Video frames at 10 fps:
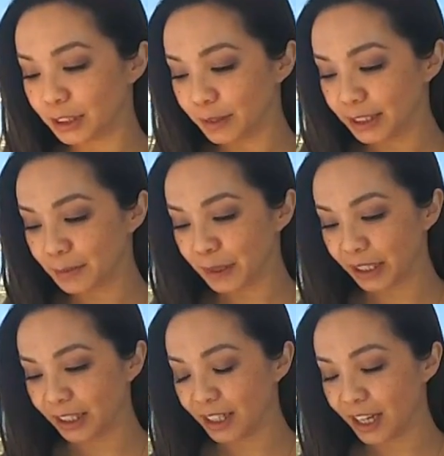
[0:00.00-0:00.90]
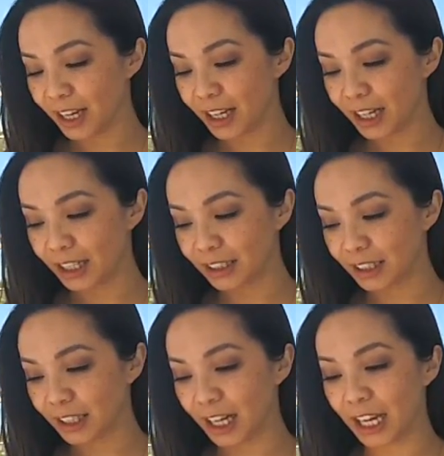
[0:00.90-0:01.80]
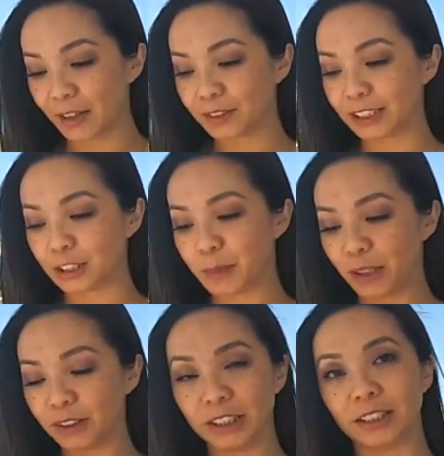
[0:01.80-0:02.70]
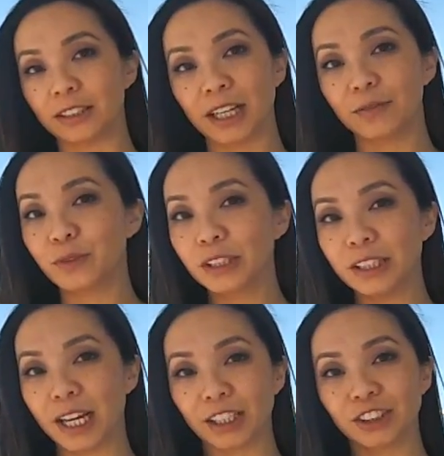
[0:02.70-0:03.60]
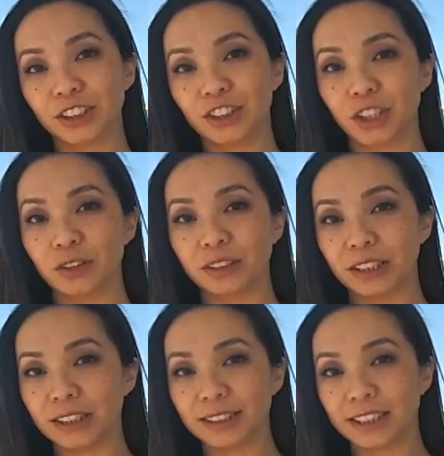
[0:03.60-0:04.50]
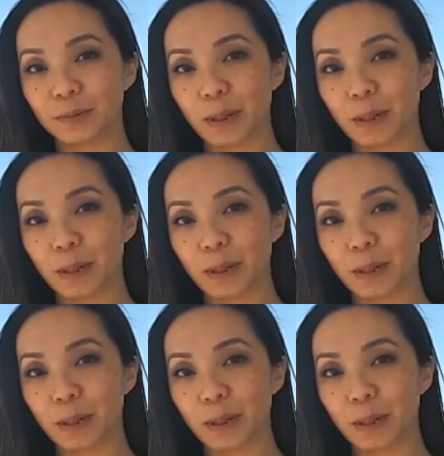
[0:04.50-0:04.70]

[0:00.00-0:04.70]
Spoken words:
recipe, and I have 6 pounds here. I really actually don't need 6